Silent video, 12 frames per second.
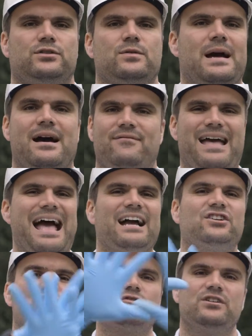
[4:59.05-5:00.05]
to have
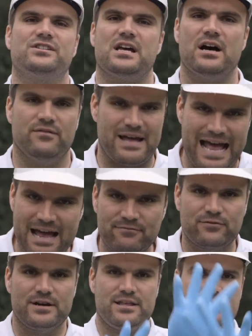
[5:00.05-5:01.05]
extras of
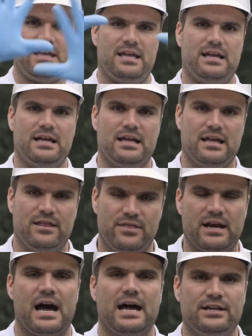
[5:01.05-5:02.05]
everything
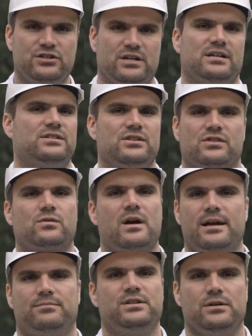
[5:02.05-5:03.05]
that I just
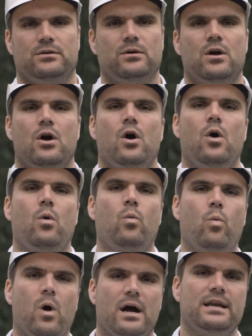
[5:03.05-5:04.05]
described to you.
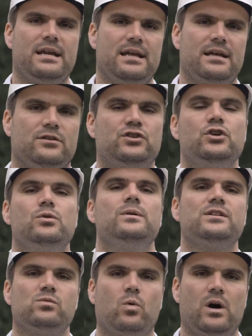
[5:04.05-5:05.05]
One, two
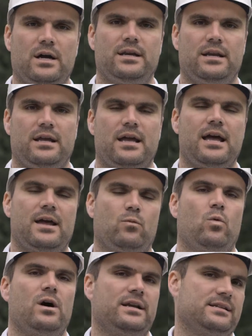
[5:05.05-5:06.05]
is one, and
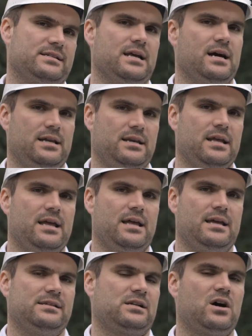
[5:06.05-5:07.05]
one is none
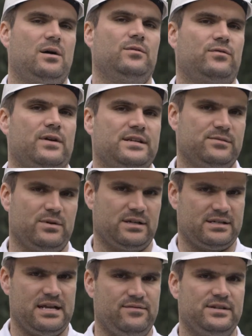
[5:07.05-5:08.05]
is a common phrase
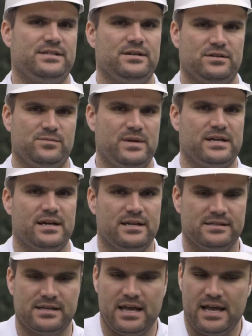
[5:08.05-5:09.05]
amongst Navy SEALs
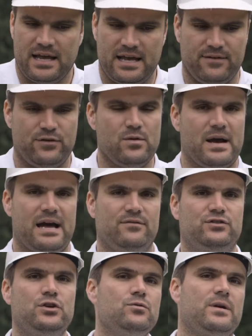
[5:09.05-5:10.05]
because if you
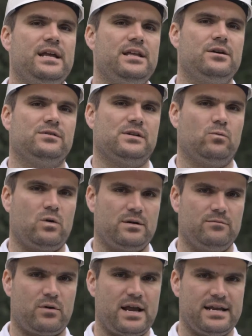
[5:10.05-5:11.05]
have two radios and
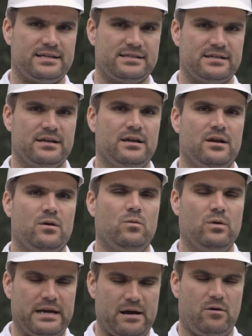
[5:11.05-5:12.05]
one breaks,
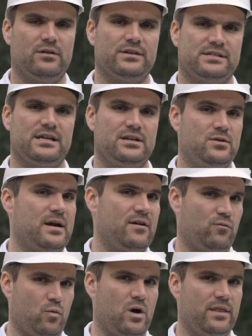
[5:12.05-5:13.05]
well now all of a sudden you
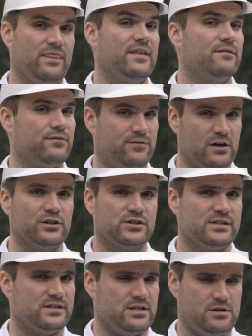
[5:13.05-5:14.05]
have one that
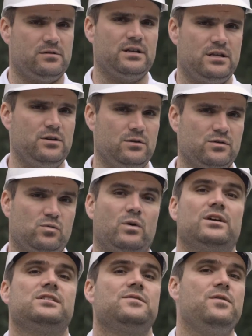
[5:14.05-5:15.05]
functions and you can use.
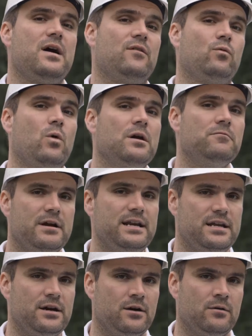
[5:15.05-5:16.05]
Whereas if you have one
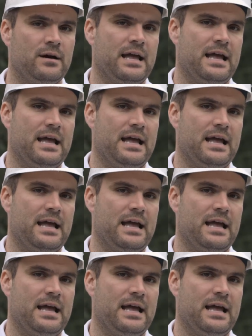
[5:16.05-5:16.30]
radio